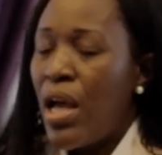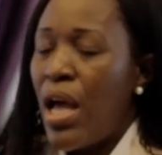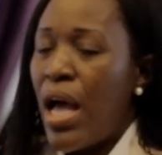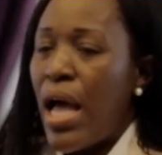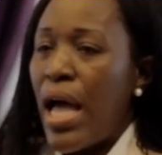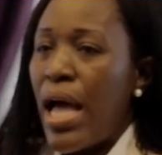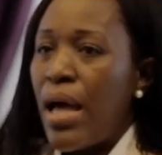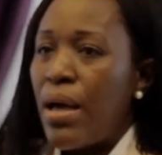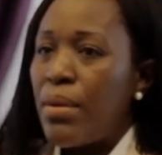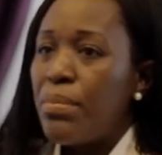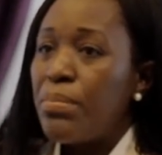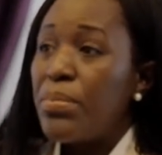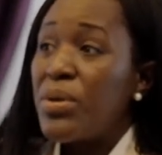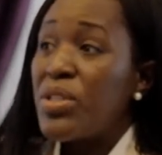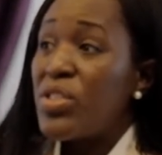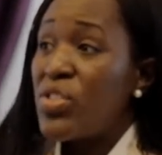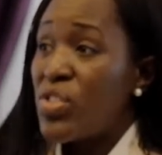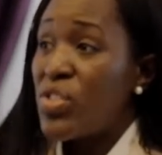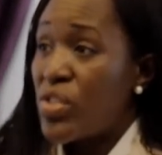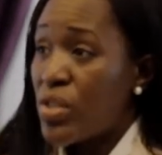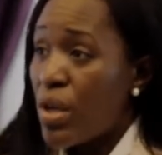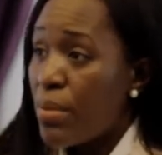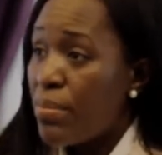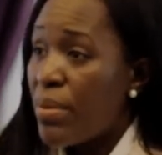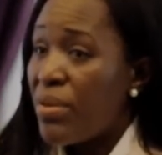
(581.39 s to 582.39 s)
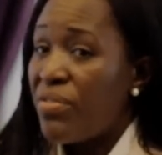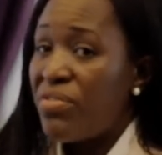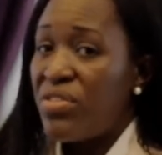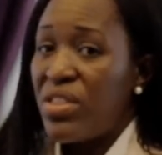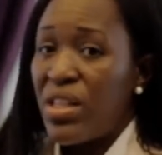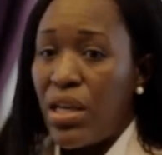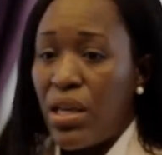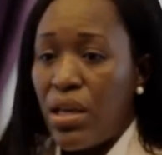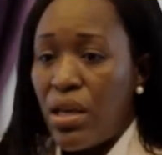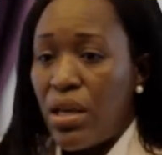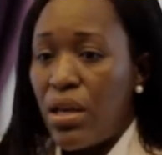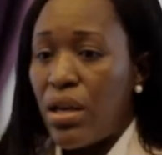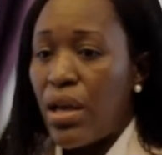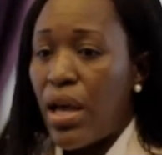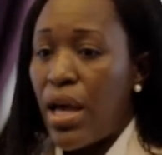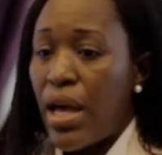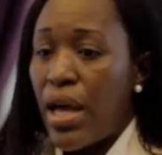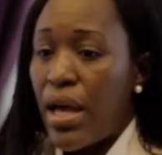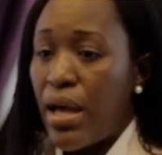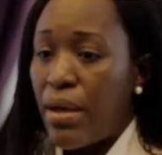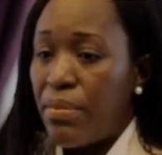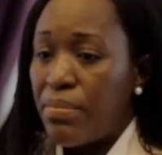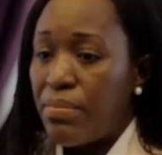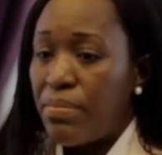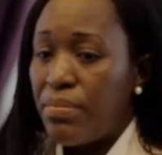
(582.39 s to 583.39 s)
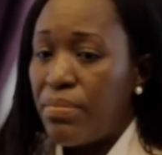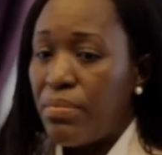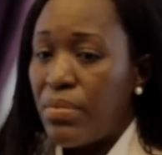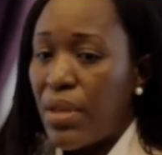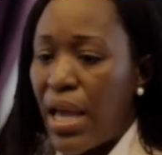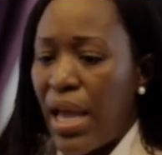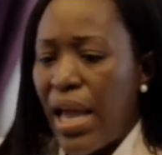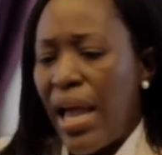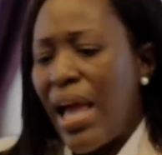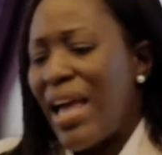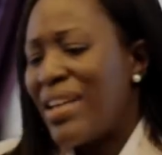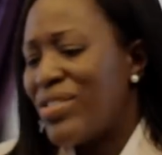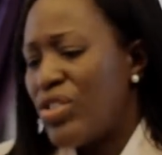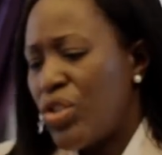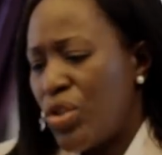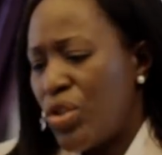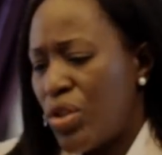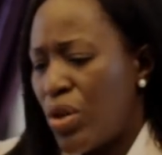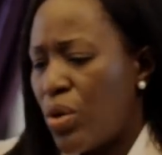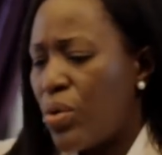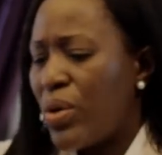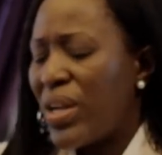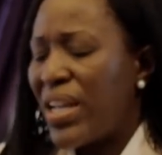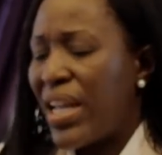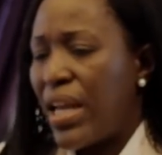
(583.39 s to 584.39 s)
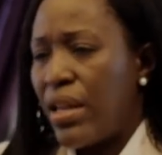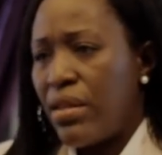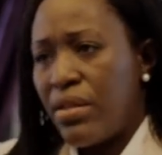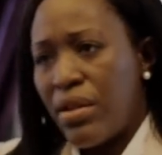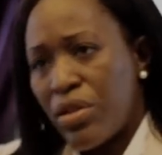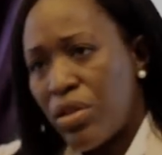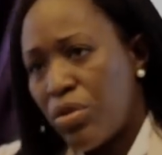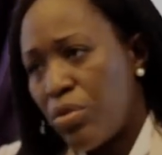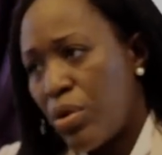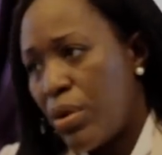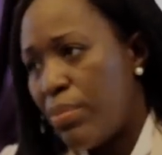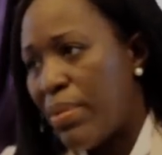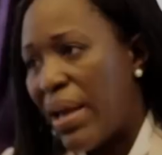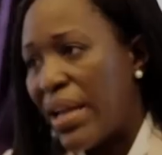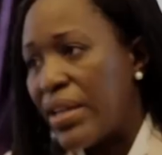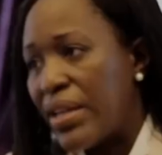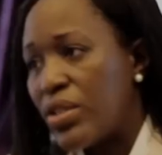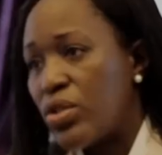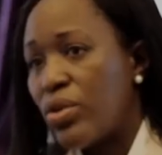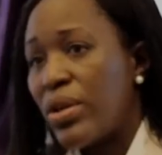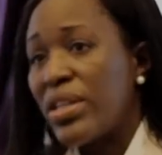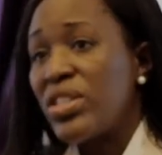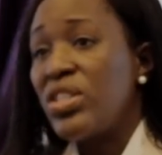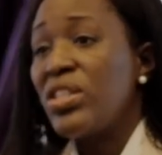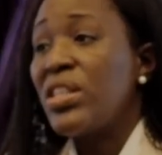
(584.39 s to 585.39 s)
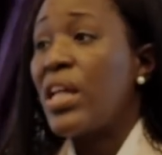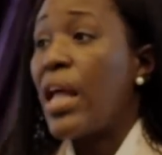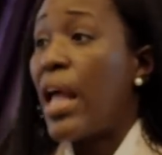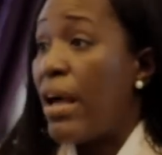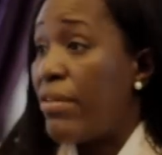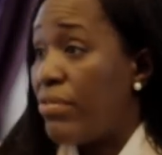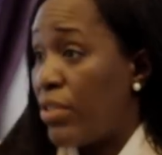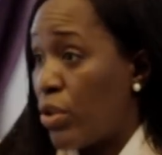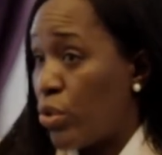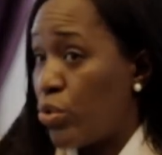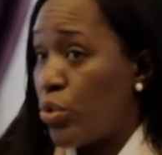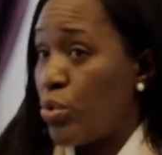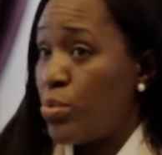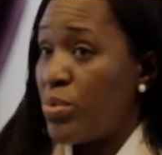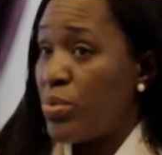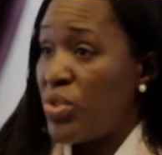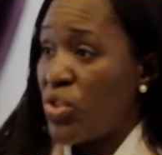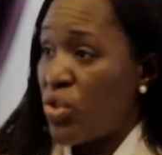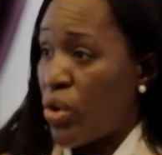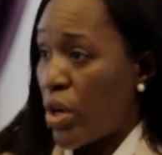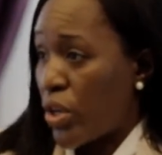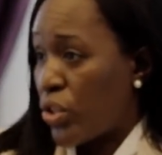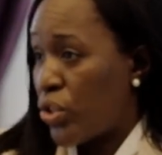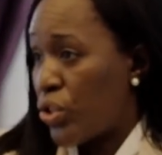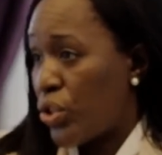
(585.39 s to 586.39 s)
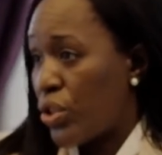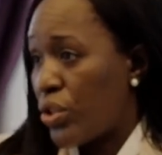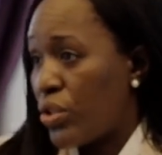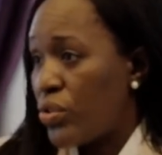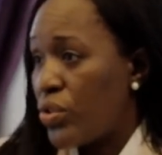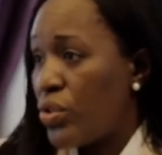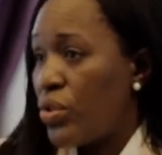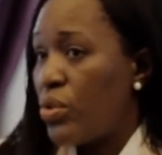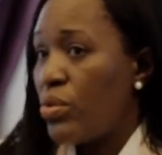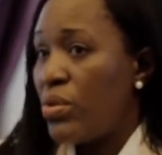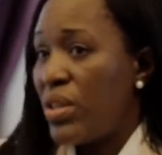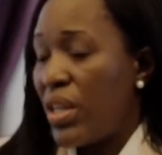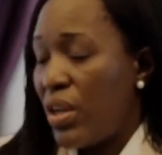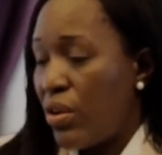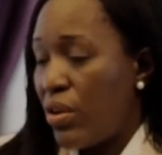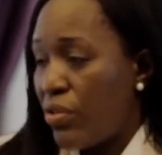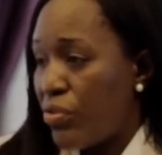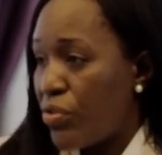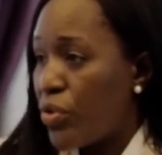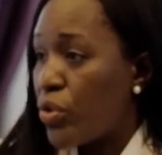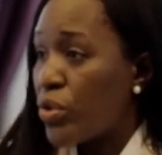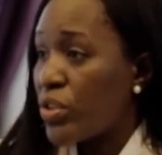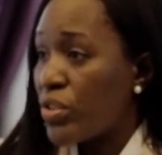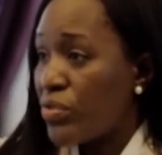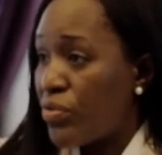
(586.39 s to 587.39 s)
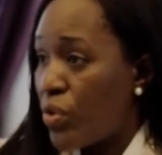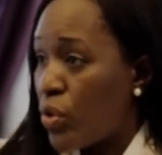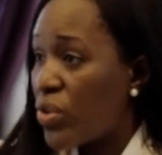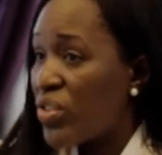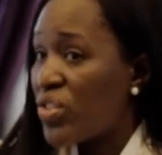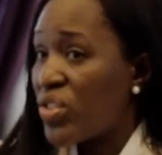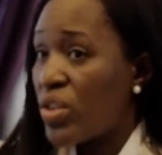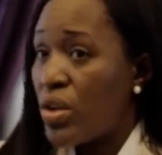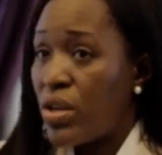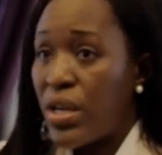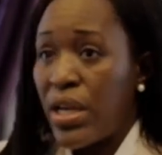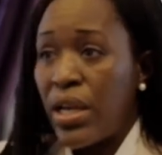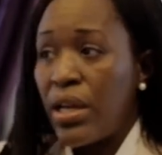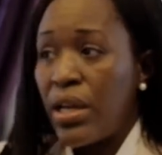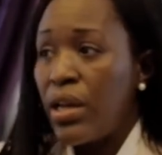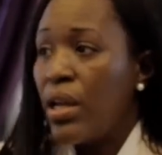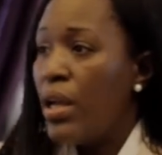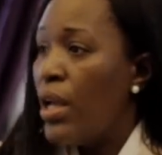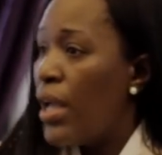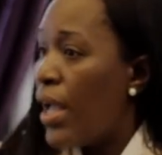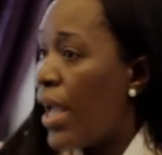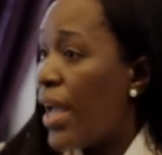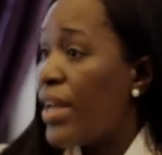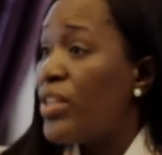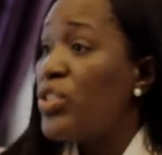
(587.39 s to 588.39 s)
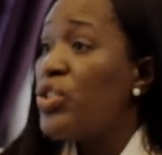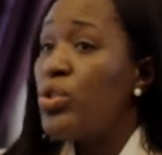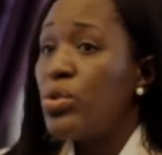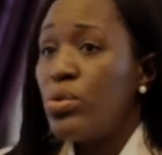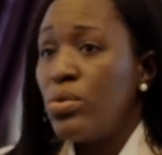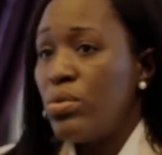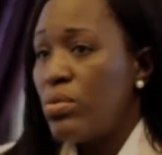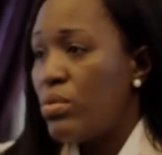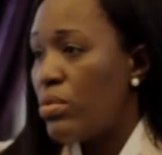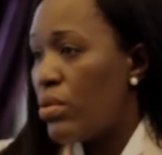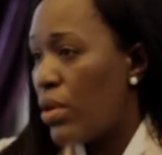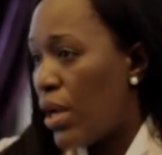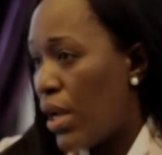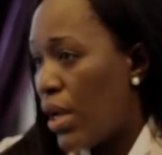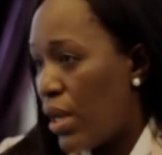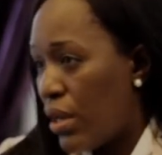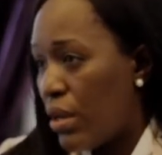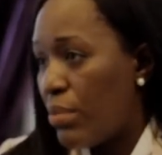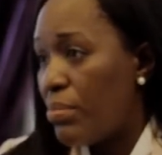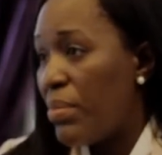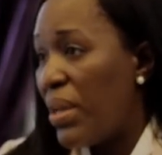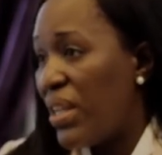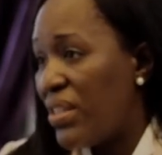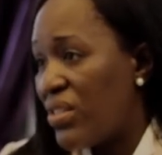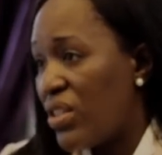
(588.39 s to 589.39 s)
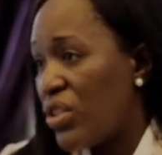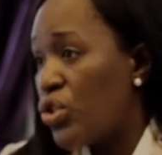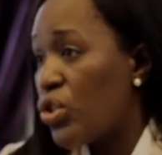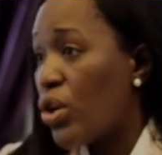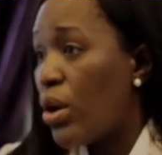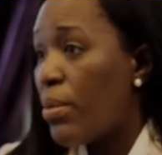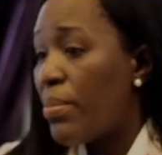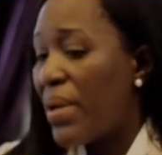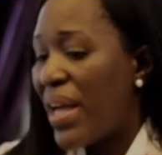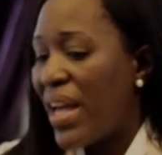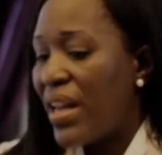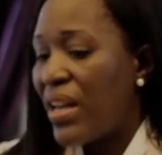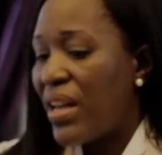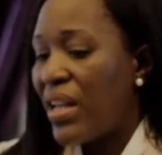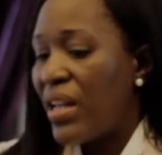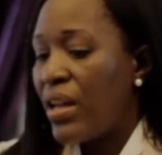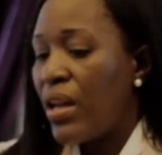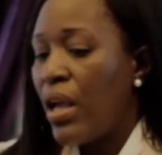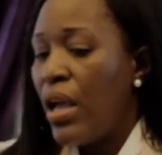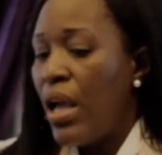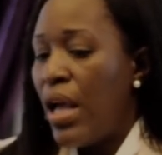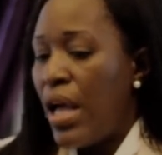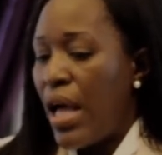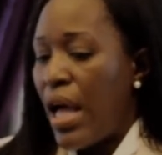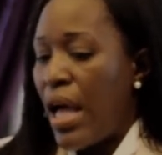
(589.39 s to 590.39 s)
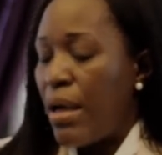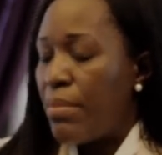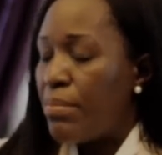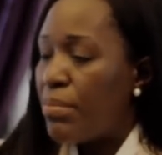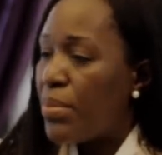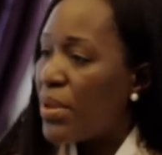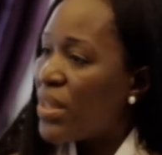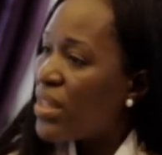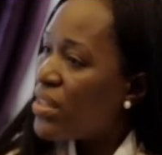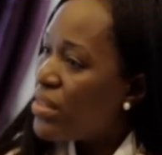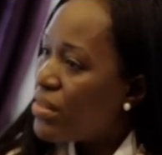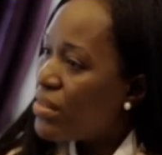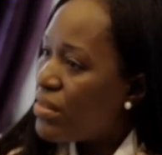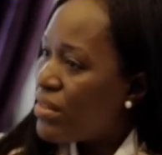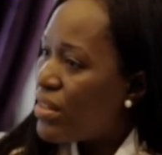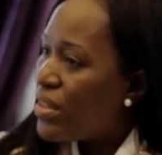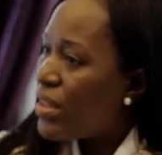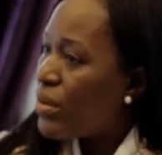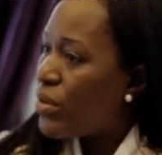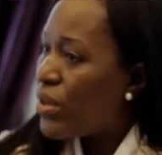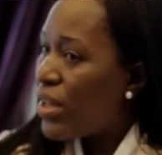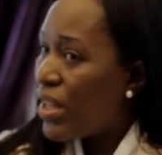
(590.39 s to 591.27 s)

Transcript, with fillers: Um, but some of the, um, as you know, again, there are three banks who actually have the group structure. So they, of course, focus on it and do an amazing job at it. Um, but the,